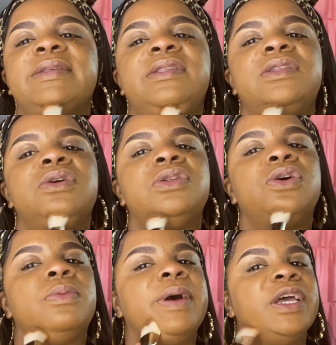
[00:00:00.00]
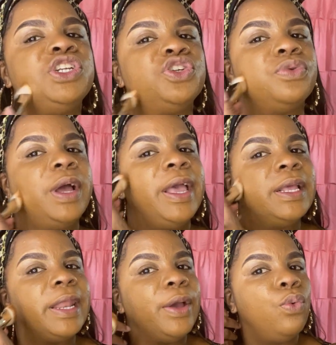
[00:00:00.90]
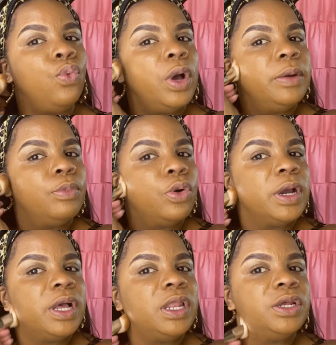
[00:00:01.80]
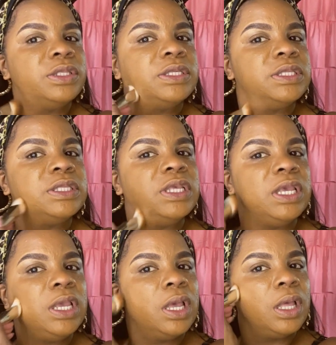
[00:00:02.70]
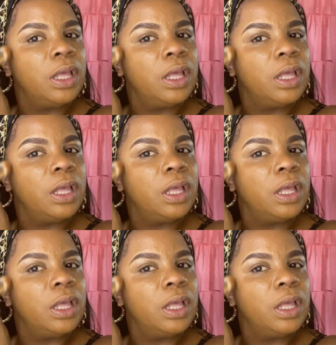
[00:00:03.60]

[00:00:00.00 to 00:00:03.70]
still don't mind trying like one more color to see